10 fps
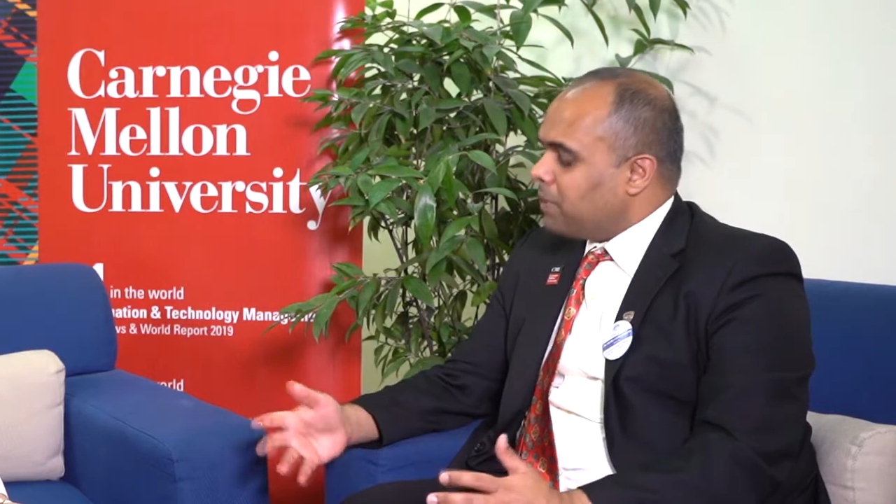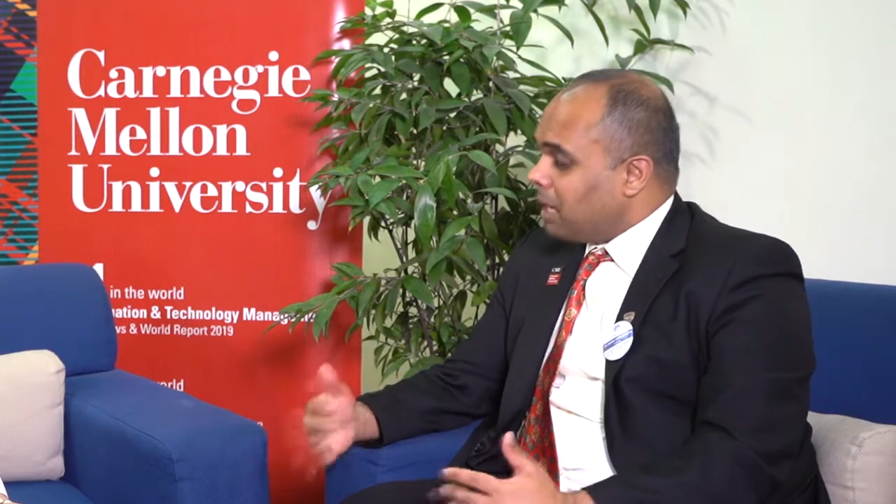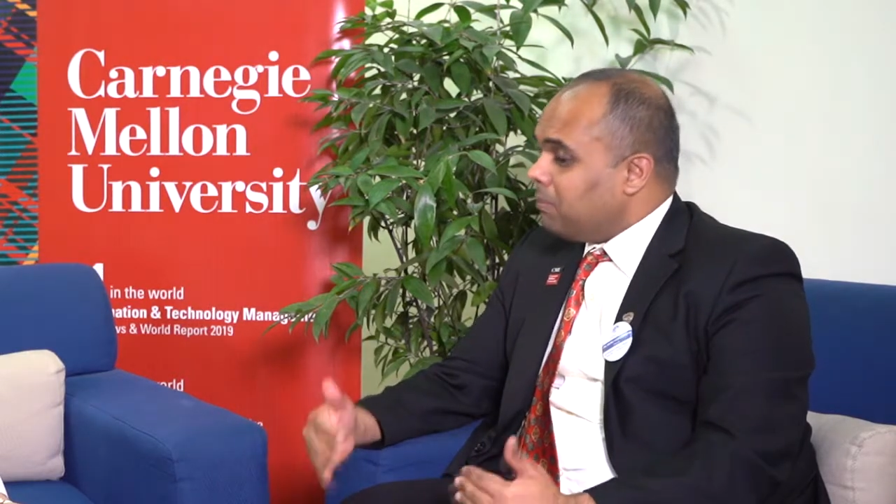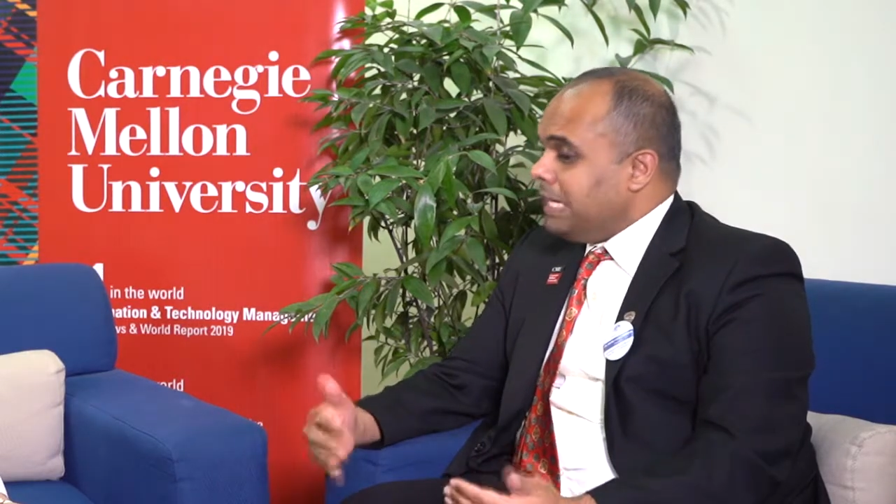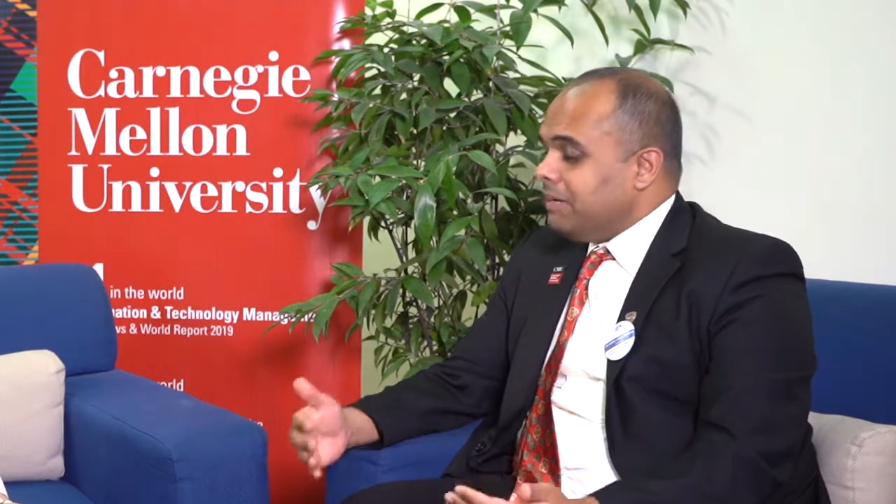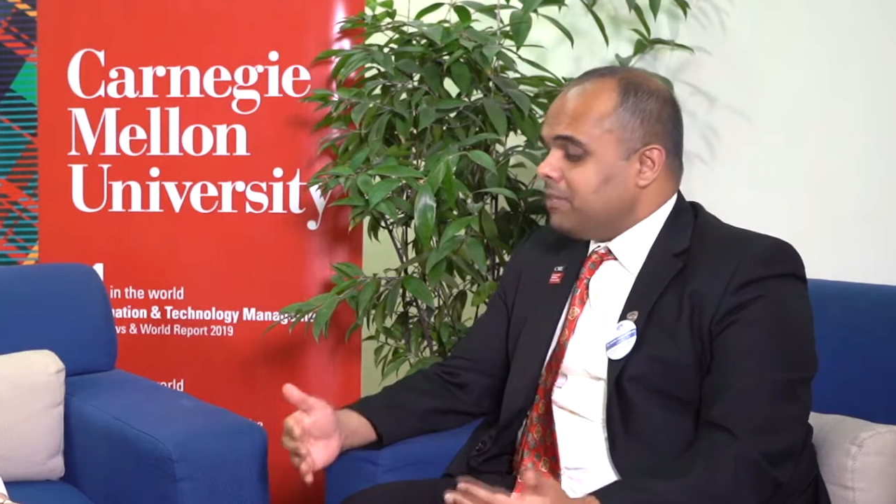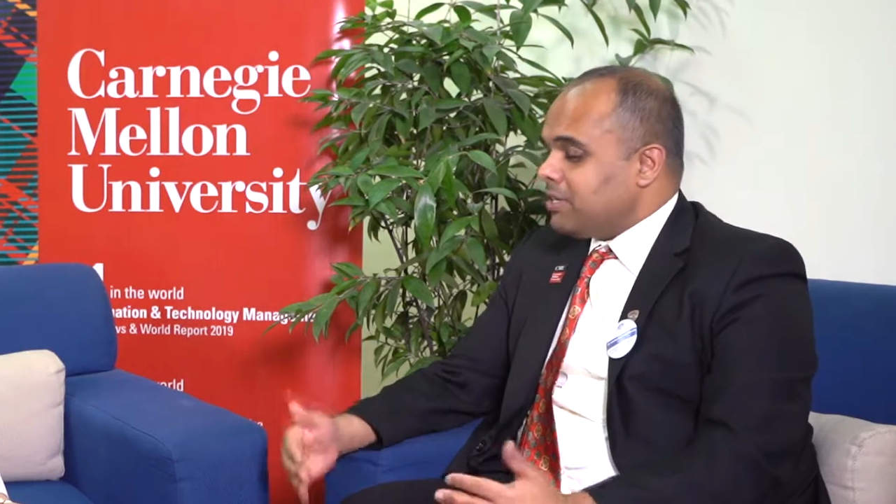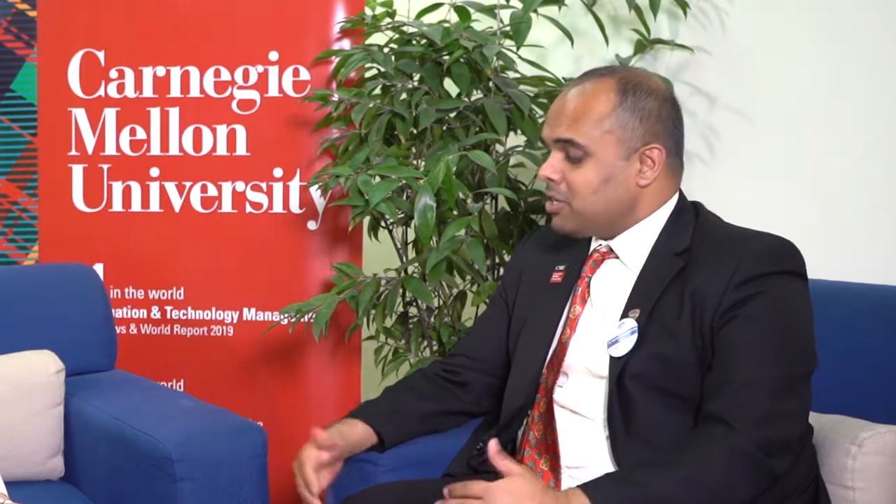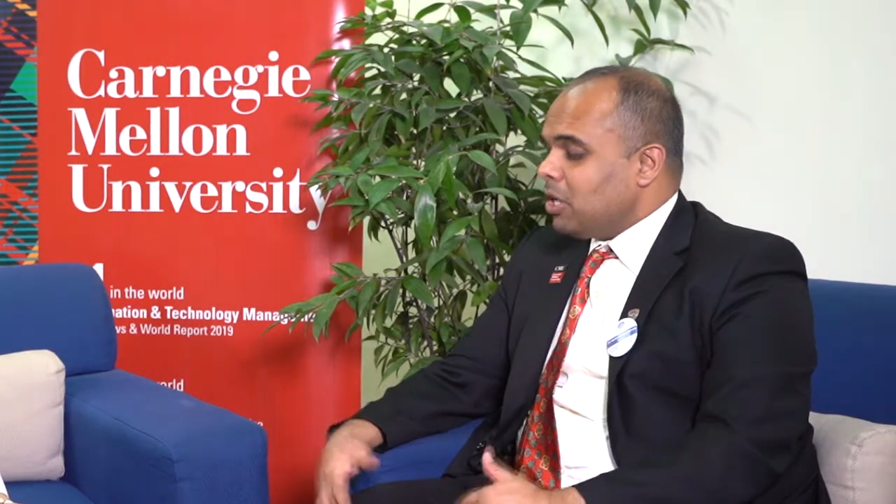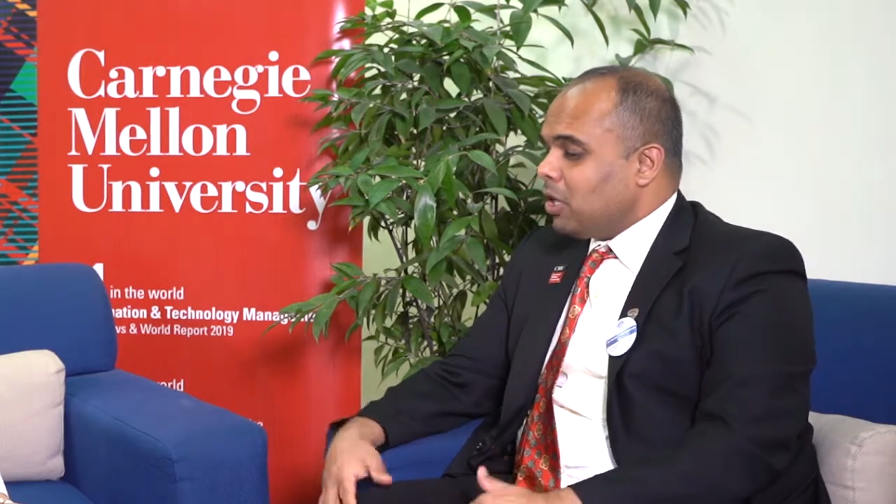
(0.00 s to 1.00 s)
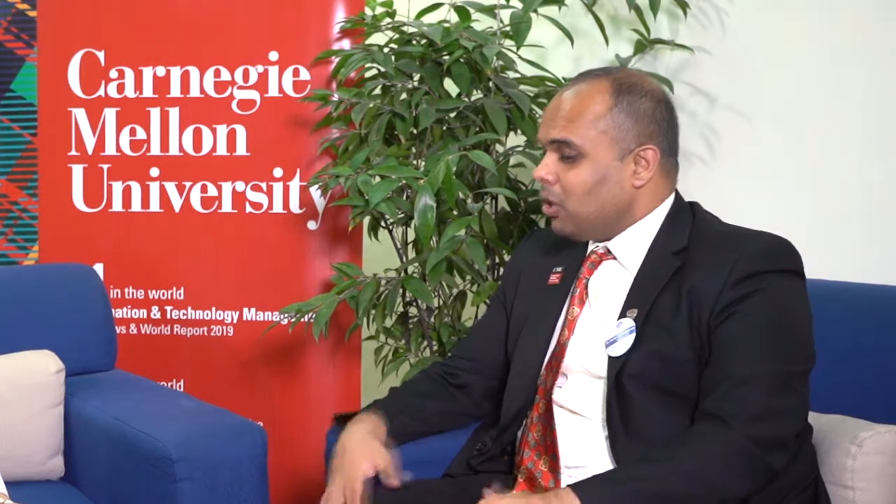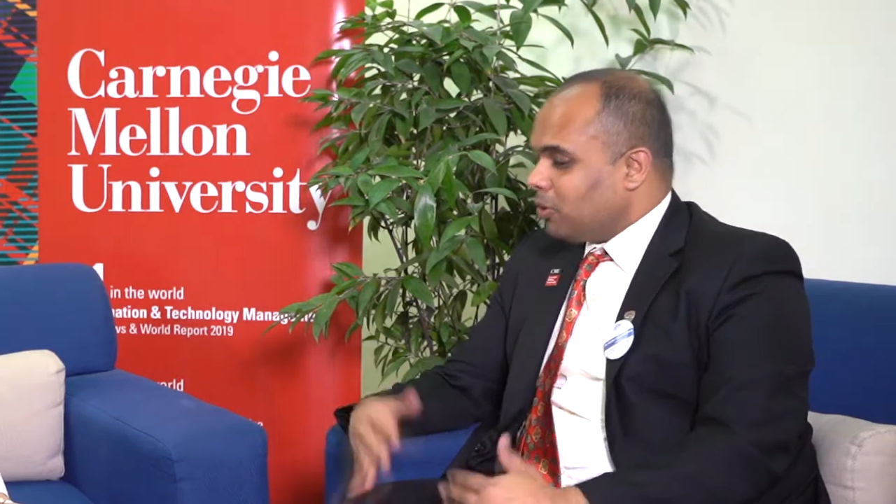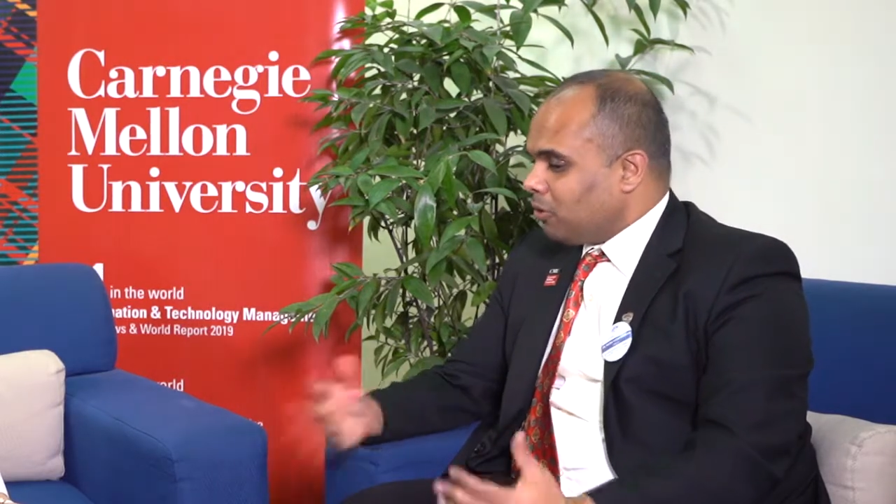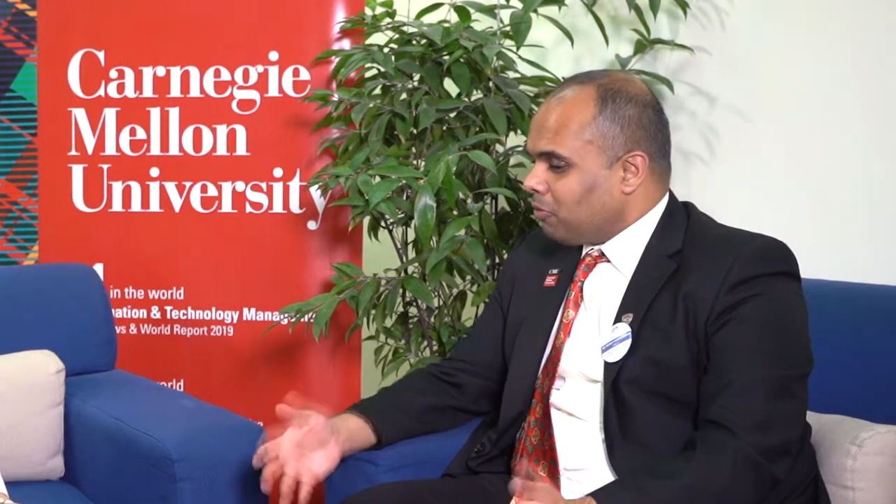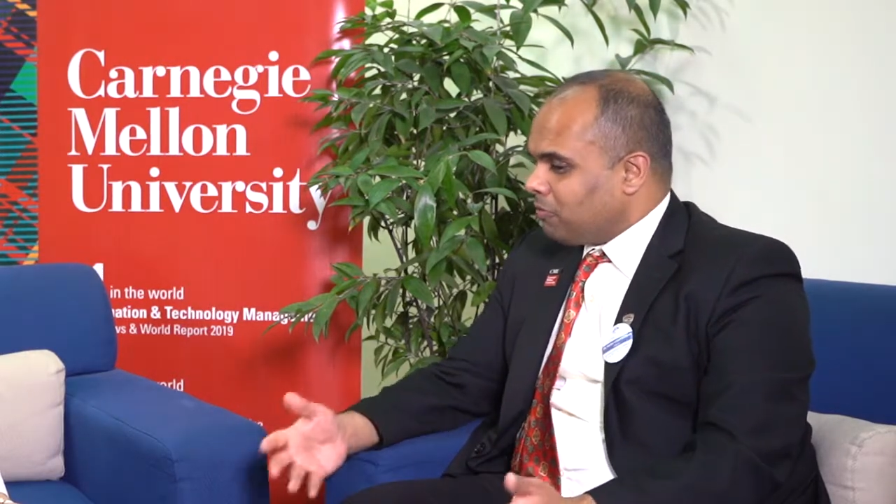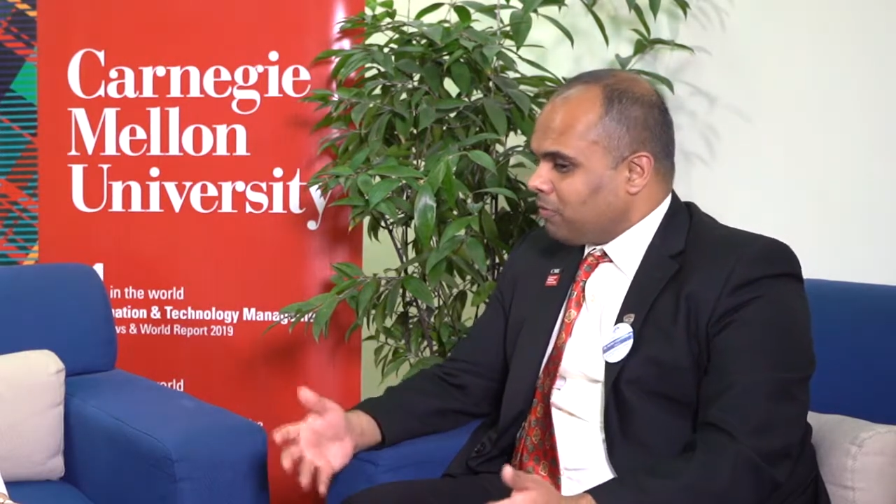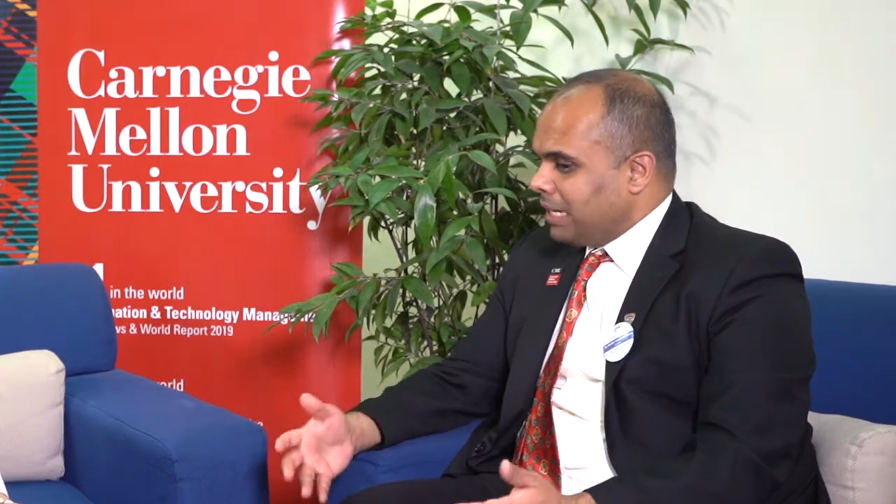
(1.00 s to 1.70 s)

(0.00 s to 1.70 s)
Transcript: But I believe there's a lot of